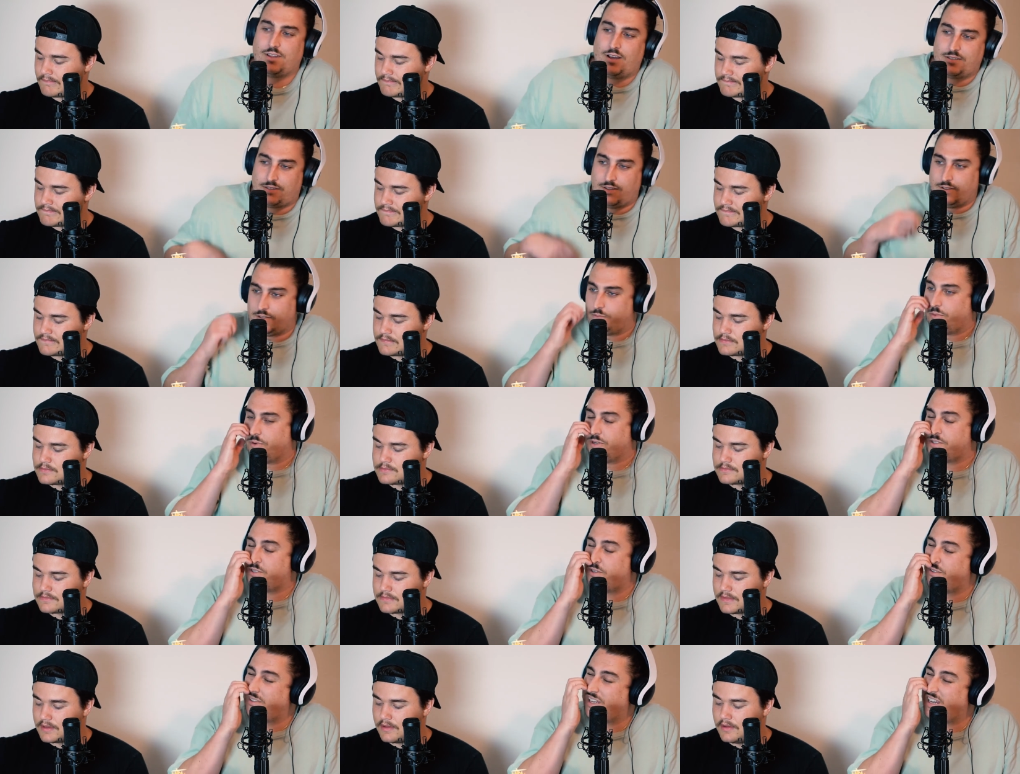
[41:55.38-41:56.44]
Speaker 1: Los Lonely Boys,
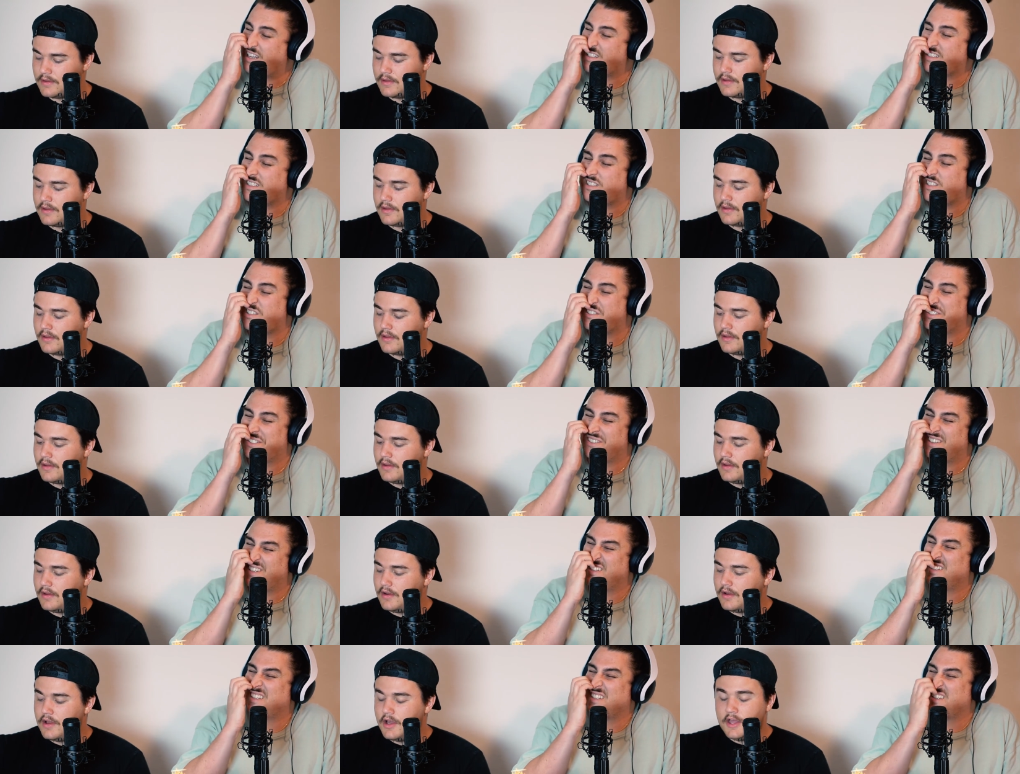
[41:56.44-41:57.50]
2002.
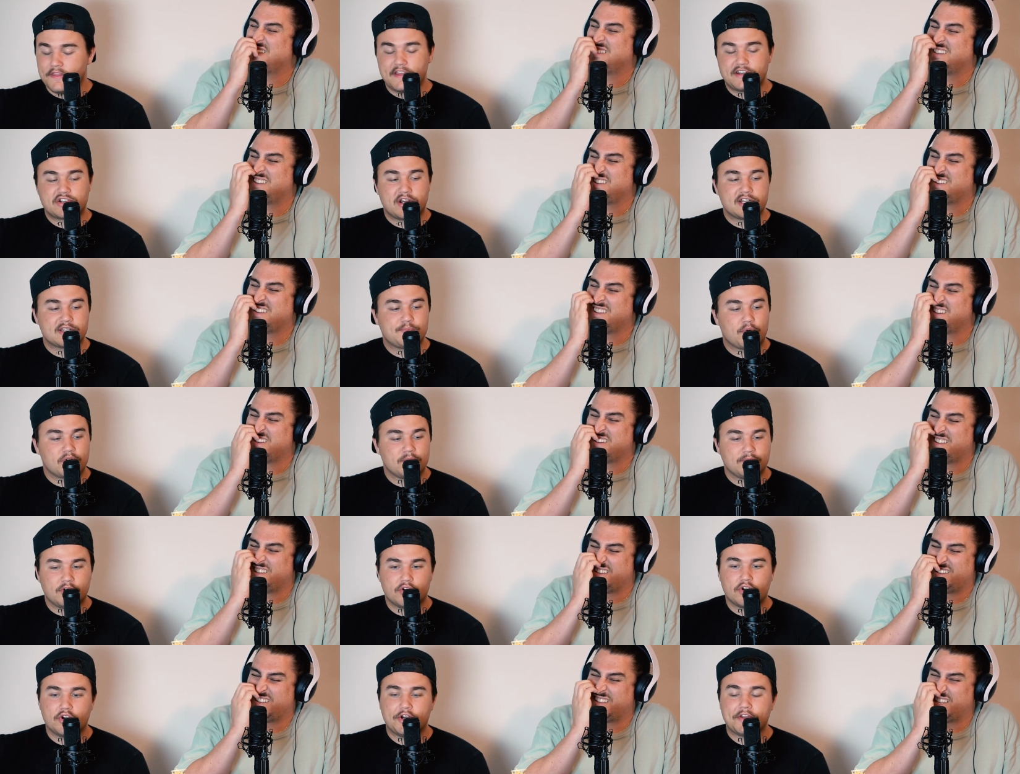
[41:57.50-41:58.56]
Speaker 2: They transport him to
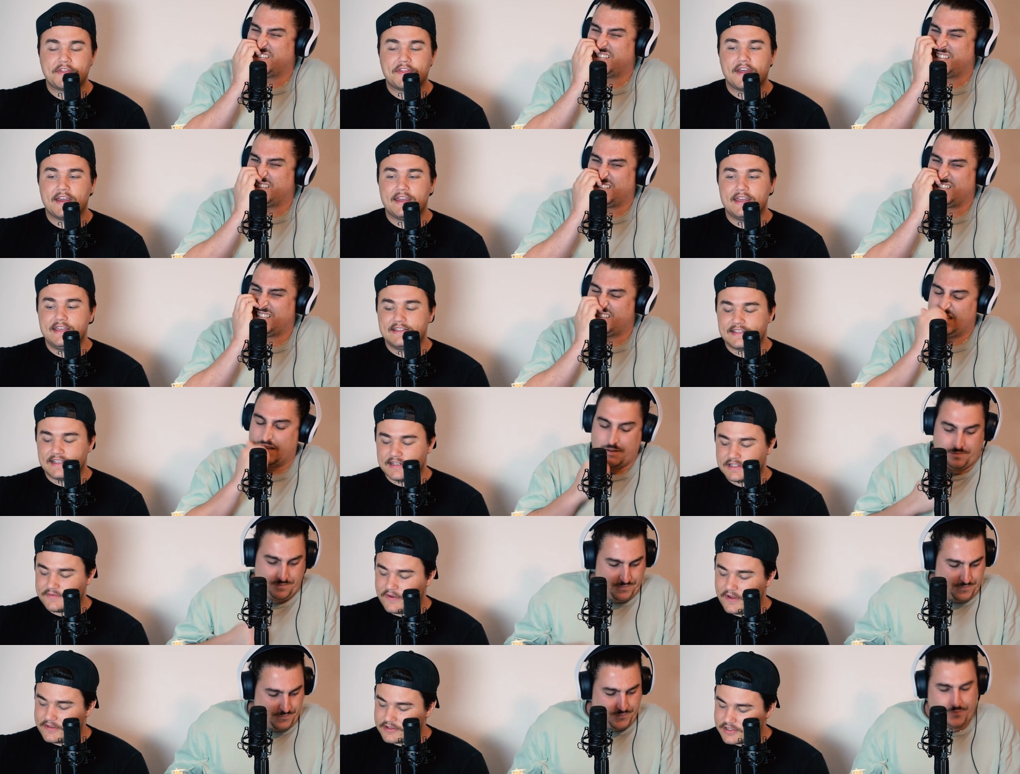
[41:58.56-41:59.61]
Earth. He's in his
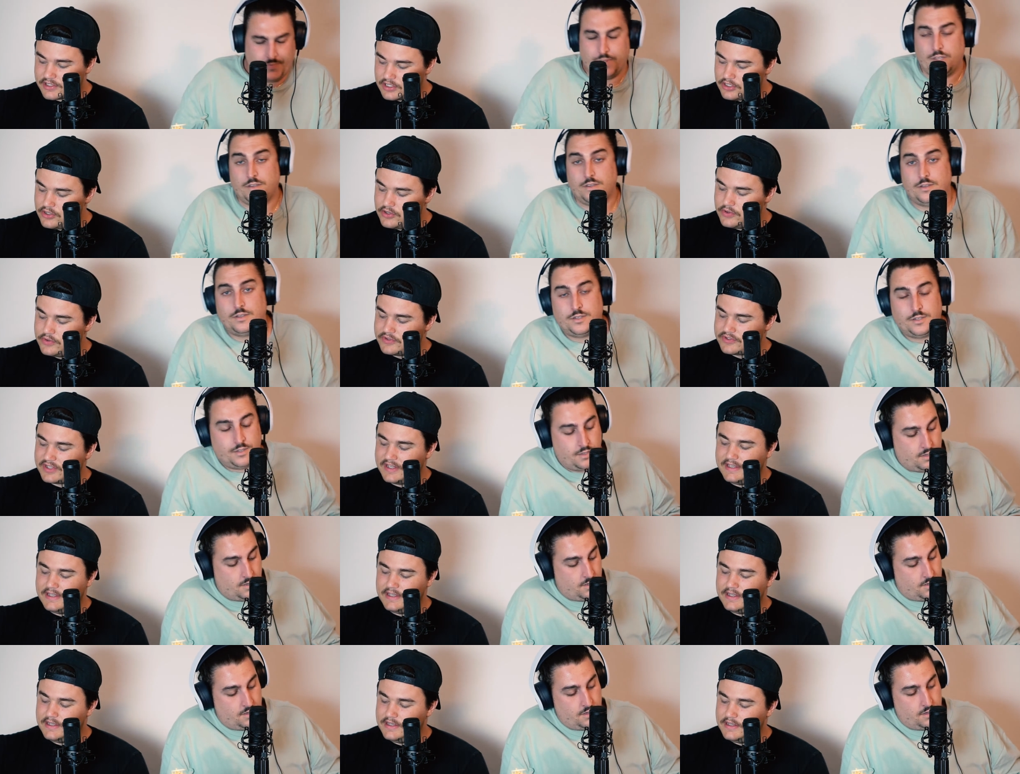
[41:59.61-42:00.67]
father's clothes.
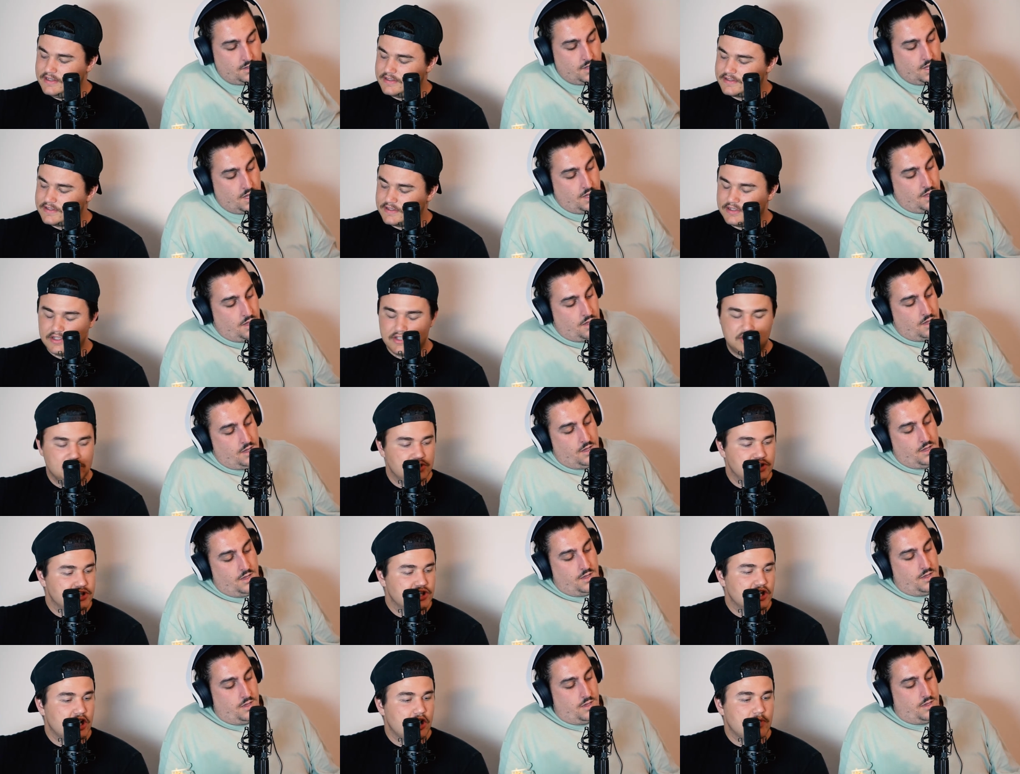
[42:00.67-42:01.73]
He's good to
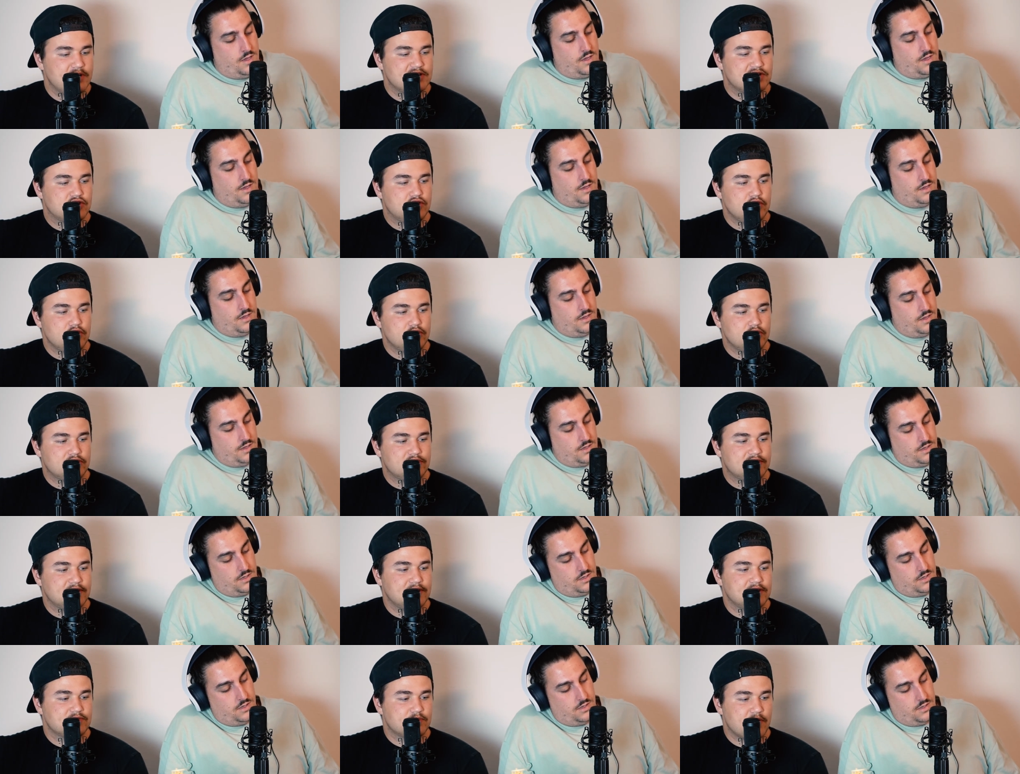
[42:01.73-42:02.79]
go. He's juiced.
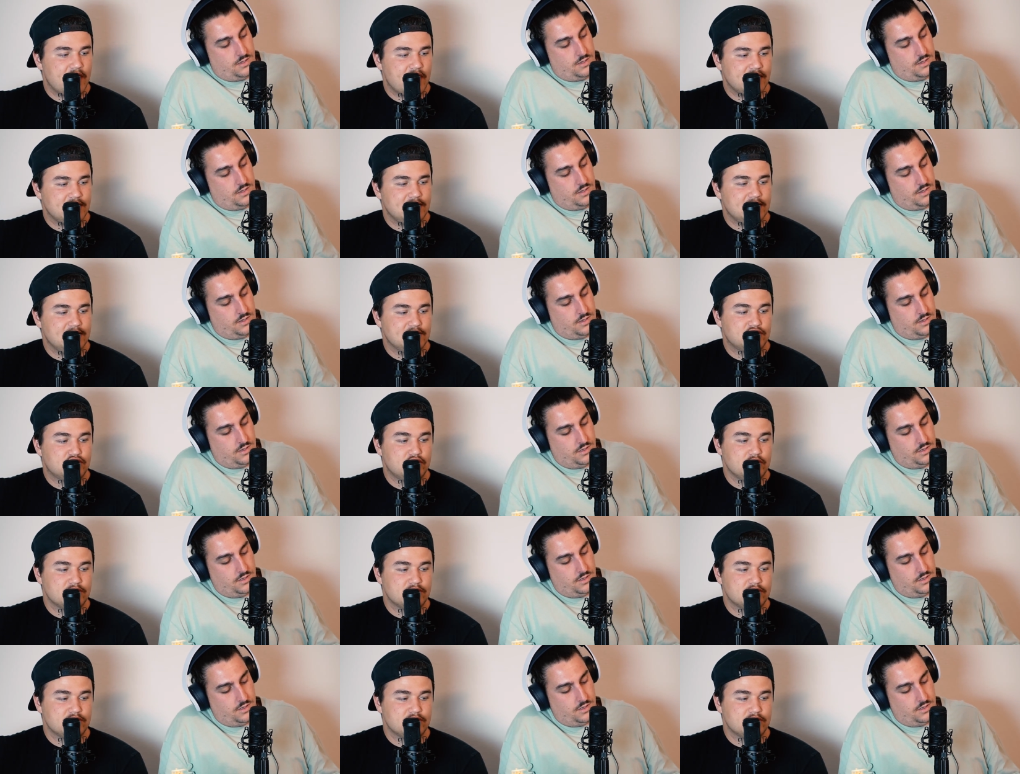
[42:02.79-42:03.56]
He's ready. He's